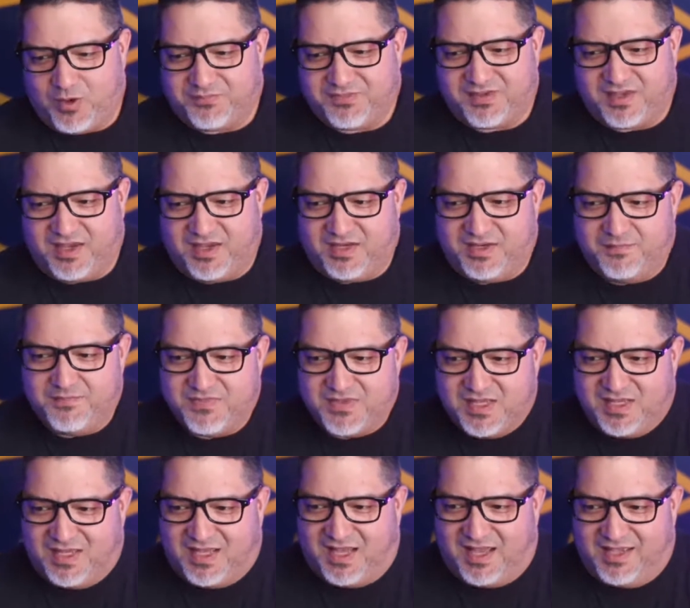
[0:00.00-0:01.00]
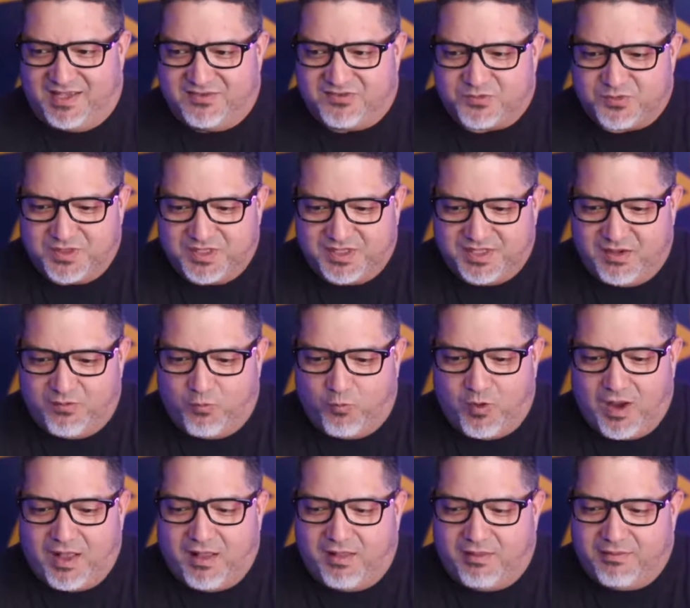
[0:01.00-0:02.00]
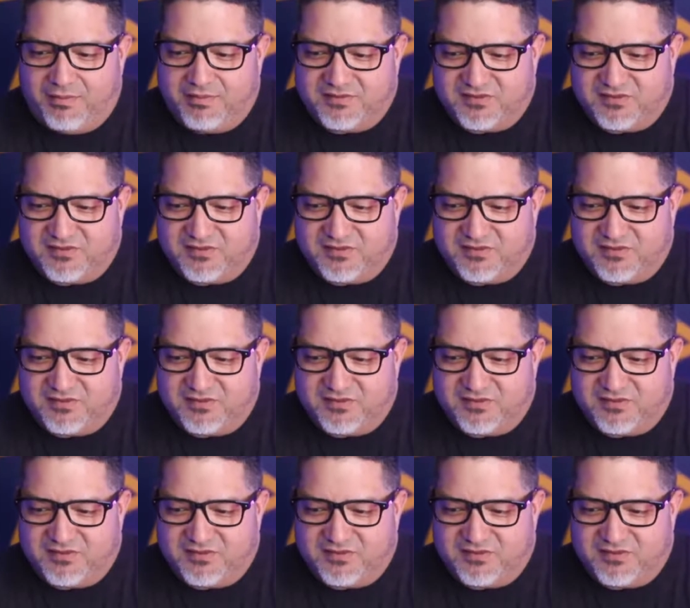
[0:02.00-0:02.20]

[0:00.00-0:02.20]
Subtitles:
website. It's really well